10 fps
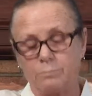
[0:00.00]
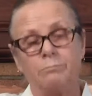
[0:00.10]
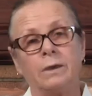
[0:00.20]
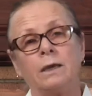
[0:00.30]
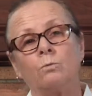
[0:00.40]

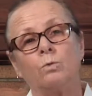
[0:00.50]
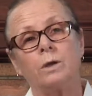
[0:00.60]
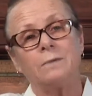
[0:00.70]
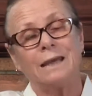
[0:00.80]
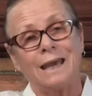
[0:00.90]
men,
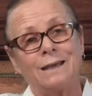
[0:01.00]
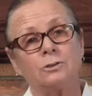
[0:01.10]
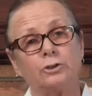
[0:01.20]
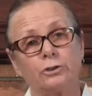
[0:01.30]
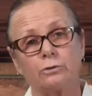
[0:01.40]
women,
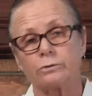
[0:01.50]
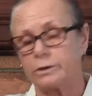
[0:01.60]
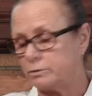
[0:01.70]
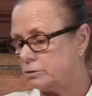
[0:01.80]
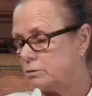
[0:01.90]
and
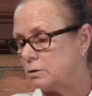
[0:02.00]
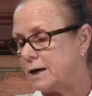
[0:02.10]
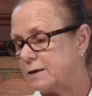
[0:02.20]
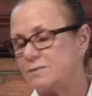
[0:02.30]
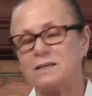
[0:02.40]
children who
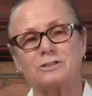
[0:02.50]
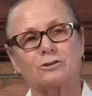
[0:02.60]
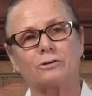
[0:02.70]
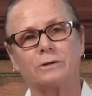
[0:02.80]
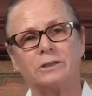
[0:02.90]
like these
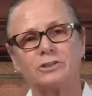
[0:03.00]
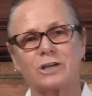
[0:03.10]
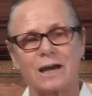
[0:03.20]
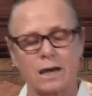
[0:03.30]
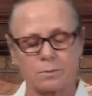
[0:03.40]
courage
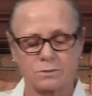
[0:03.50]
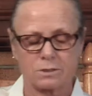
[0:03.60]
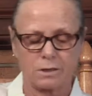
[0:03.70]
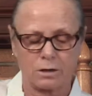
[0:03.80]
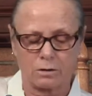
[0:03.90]
caps.
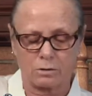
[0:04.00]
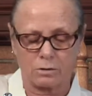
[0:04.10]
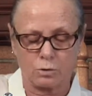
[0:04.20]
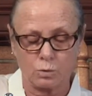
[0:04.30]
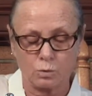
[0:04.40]
They're
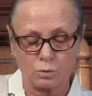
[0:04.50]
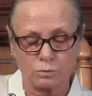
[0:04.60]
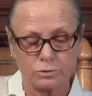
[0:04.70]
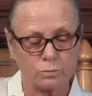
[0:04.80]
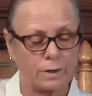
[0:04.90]
cool
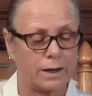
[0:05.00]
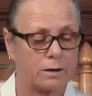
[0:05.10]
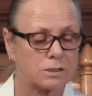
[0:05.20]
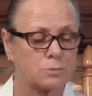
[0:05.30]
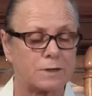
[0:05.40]
to
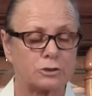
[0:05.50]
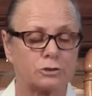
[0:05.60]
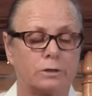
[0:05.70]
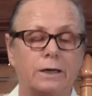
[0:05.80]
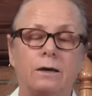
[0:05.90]
wear,
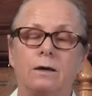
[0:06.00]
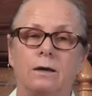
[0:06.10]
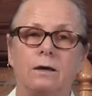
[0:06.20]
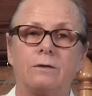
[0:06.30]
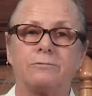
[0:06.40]
especially
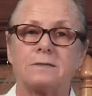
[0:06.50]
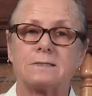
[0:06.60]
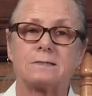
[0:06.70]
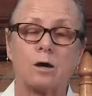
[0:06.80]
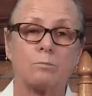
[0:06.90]
if it's
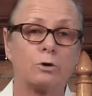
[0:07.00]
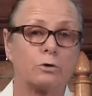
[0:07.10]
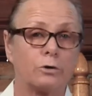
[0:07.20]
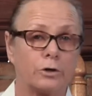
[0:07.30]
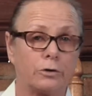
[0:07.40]

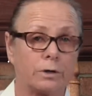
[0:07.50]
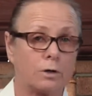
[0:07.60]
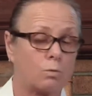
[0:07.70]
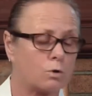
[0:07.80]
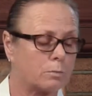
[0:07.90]
summer or you're in
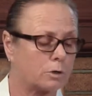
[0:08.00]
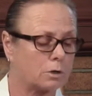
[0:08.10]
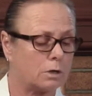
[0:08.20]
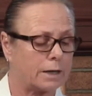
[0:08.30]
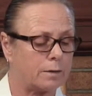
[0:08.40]
a warmer
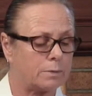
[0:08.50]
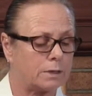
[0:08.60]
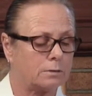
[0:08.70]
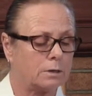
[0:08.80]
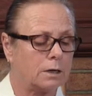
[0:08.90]

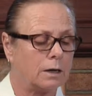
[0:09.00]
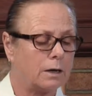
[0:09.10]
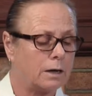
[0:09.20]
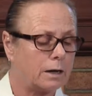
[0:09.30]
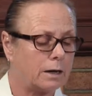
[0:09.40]
climate.
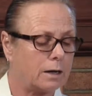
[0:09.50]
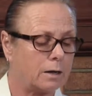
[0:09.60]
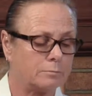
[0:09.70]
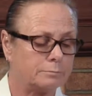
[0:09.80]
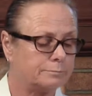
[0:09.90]

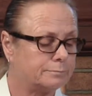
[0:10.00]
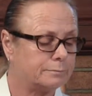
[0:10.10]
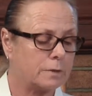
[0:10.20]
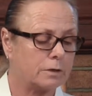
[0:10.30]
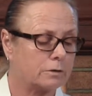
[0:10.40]

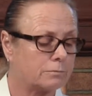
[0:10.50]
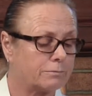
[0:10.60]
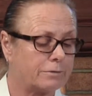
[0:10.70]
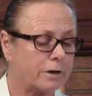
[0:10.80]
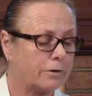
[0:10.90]
They're
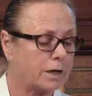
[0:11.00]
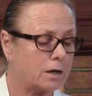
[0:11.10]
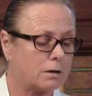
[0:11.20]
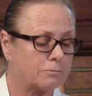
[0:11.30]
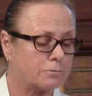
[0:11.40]
very
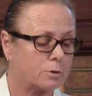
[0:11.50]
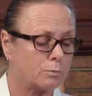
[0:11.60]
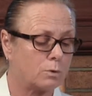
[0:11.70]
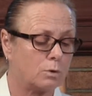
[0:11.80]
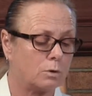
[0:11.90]

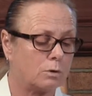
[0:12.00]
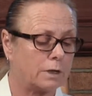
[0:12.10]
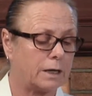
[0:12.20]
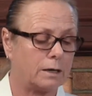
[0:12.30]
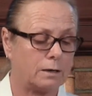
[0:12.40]
comfortable
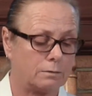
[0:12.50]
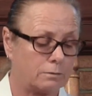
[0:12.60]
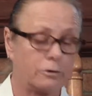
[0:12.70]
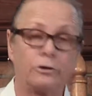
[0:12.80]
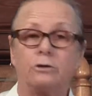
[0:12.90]
and
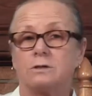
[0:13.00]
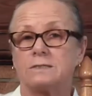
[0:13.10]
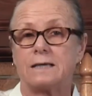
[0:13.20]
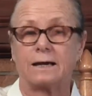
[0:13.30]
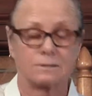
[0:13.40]
they're
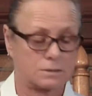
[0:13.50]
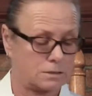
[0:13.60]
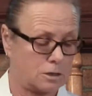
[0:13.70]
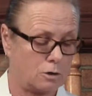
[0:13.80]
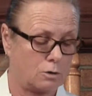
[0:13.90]
unisex,
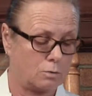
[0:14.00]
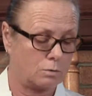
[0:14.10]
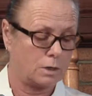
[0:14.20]
so